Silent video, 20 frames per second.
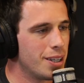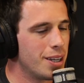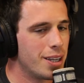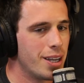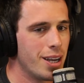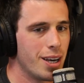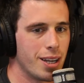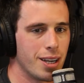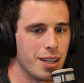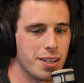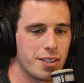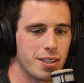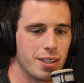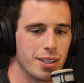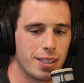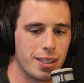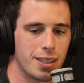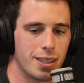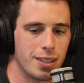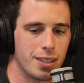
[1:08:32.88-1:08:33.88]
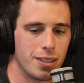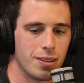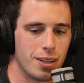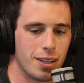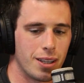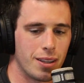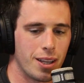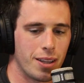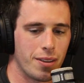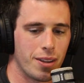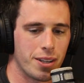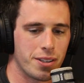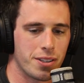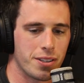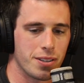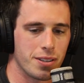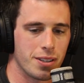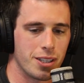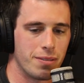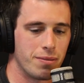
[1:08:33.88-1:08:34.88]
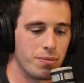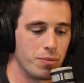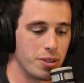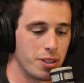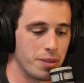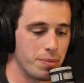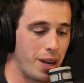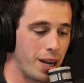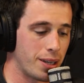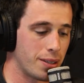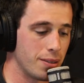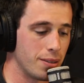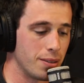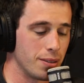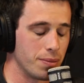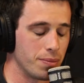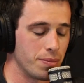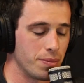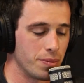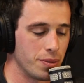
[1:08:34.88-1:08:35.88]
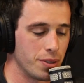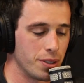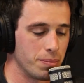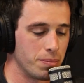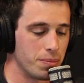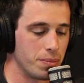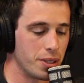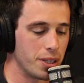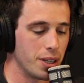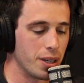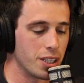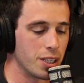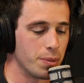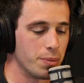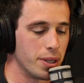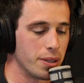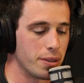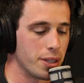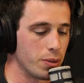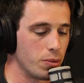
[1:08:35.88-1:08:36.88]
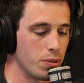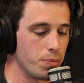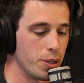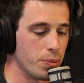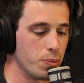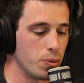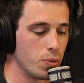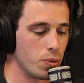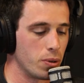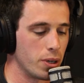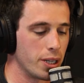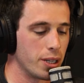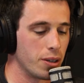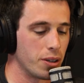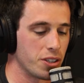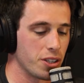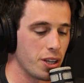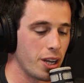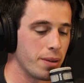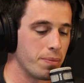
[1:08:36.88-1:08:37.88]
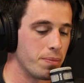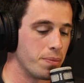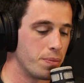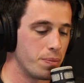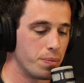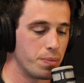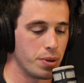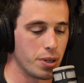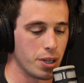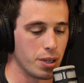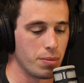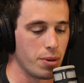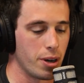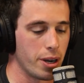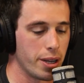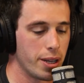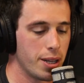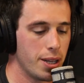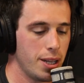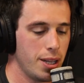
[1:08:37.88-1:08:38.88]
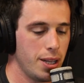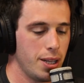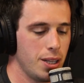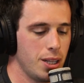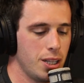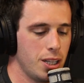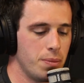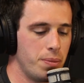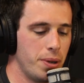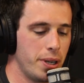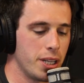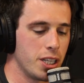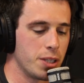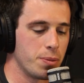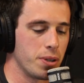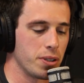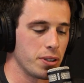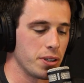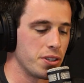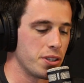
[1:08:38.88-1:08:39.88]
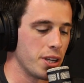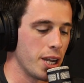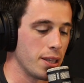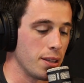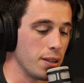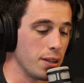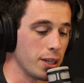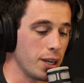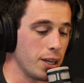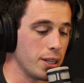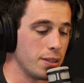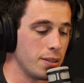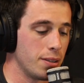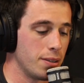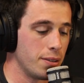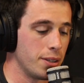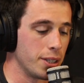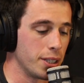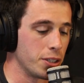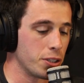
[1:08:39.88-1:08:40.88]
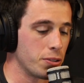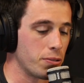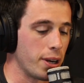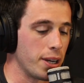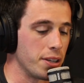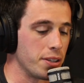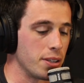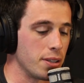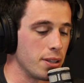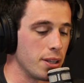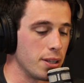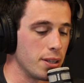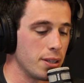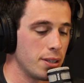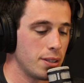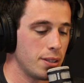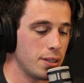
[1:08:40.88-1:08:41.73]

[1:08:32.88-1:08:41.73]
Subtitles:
Yeah, and it's like, and that's even with back to the gun debate thing when people were, because I put out my opinions basically saying that like I think it's crazy that